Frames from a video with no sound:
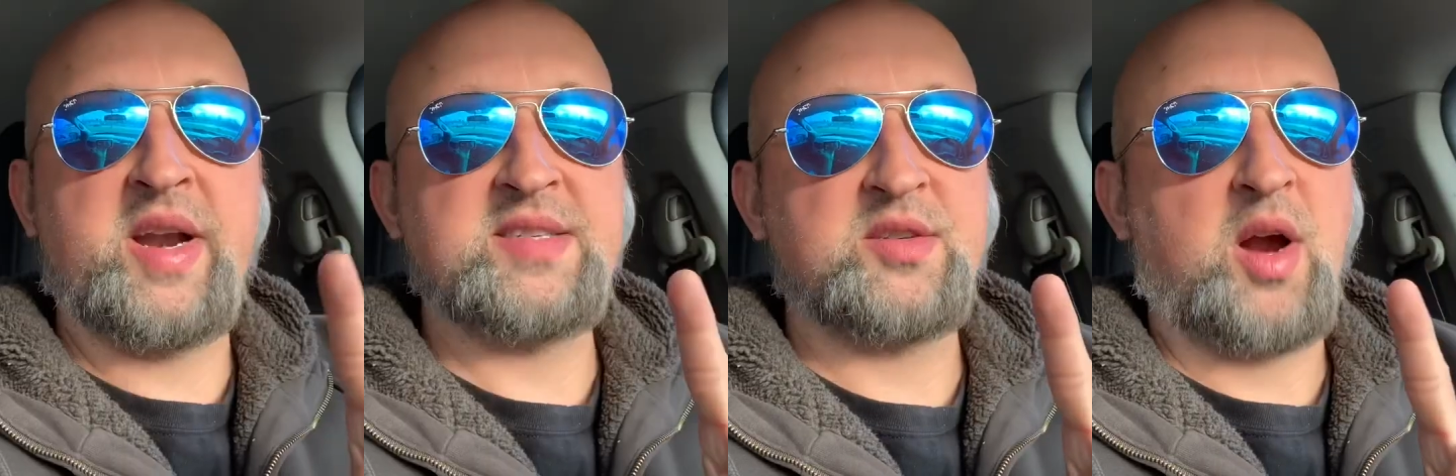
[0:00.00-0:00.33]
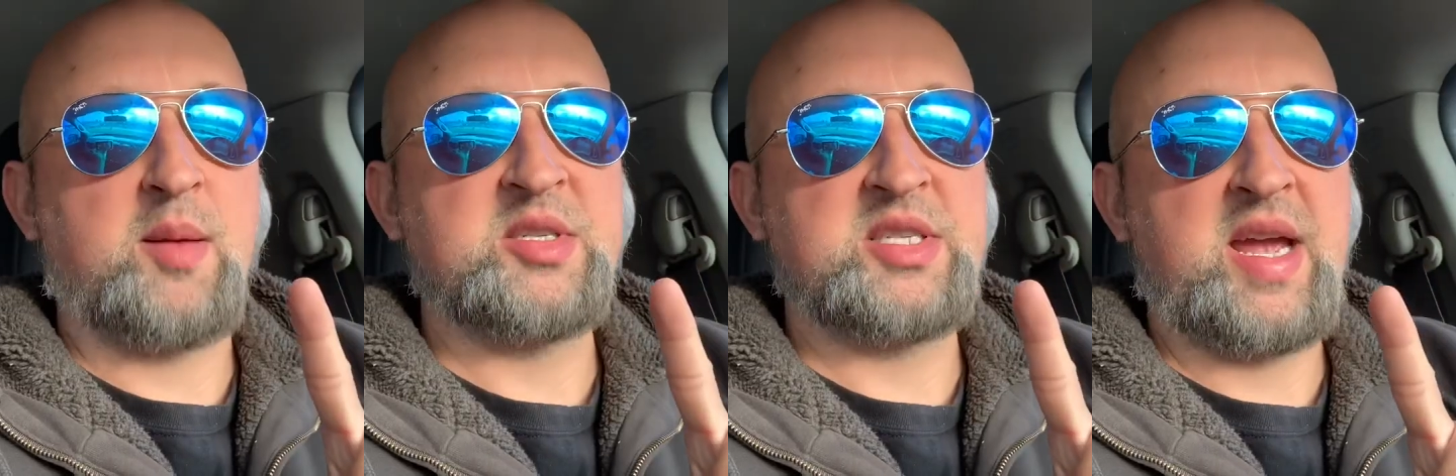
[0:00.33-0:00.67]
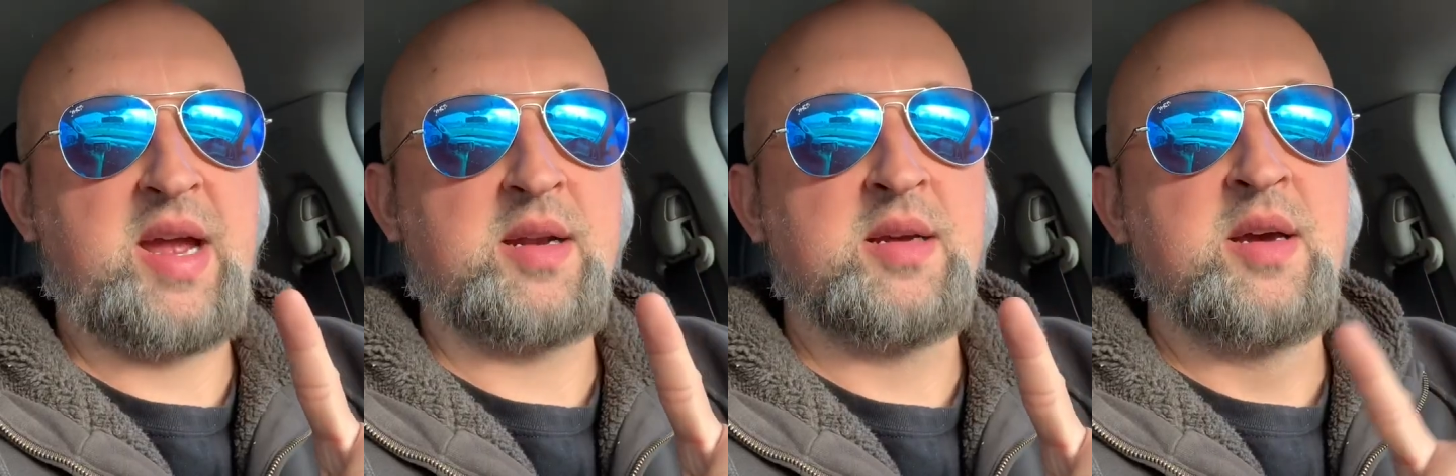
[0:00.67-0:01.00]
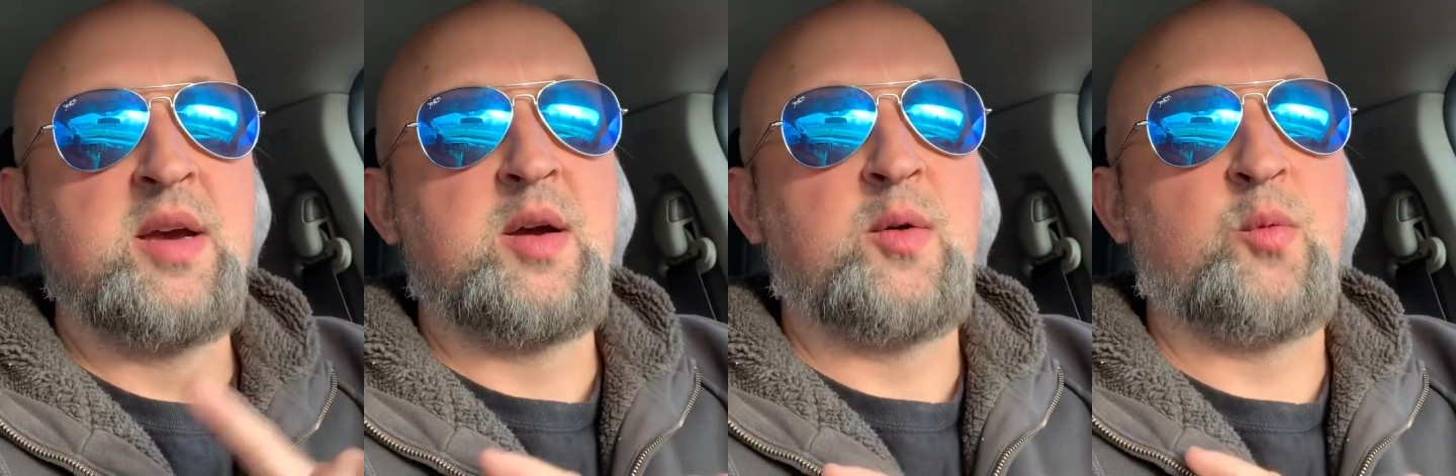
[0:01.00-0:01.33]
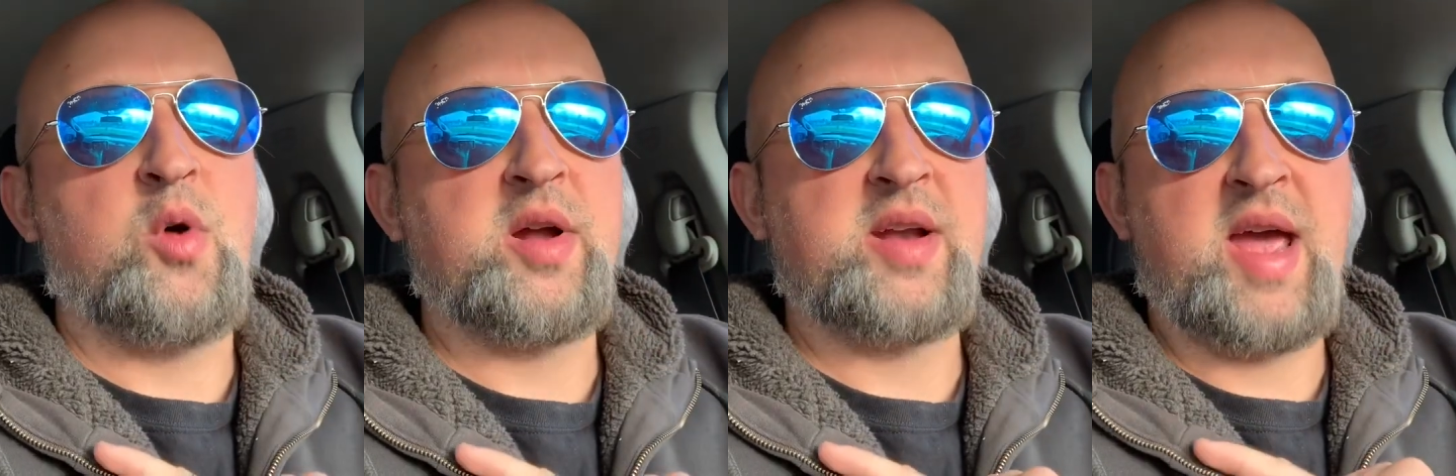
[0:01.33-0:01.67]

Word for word: as a garbage can, one